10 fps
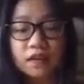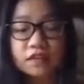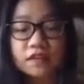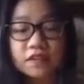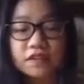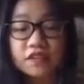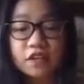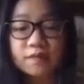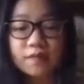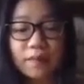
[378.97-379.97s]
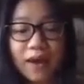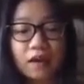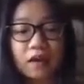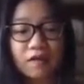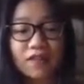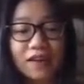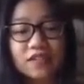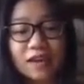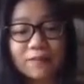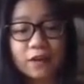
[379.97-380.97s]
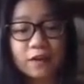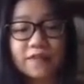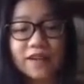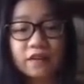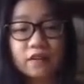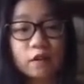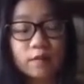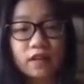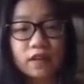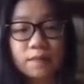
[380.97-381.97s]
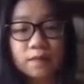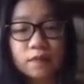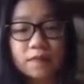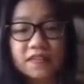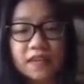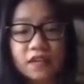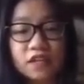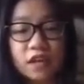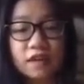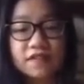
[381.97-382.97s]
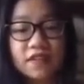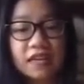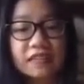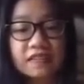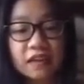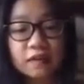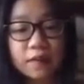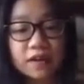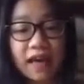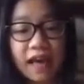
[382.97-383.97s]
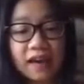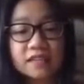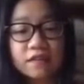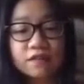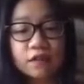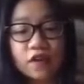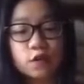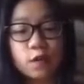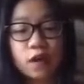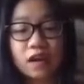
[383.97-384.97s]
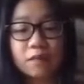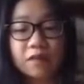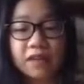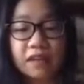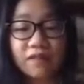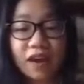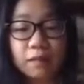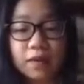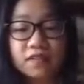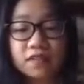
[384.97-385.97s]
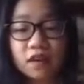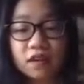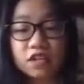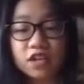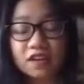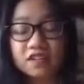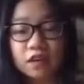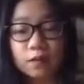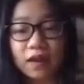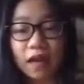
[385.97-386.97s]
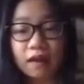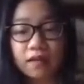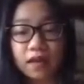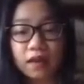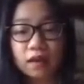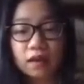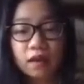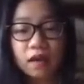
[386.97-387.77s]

So to determine the pattern of taxonomic groups studied globally, the percentage of studies done per taxa for freshwater and marine environments on each continent were calculated.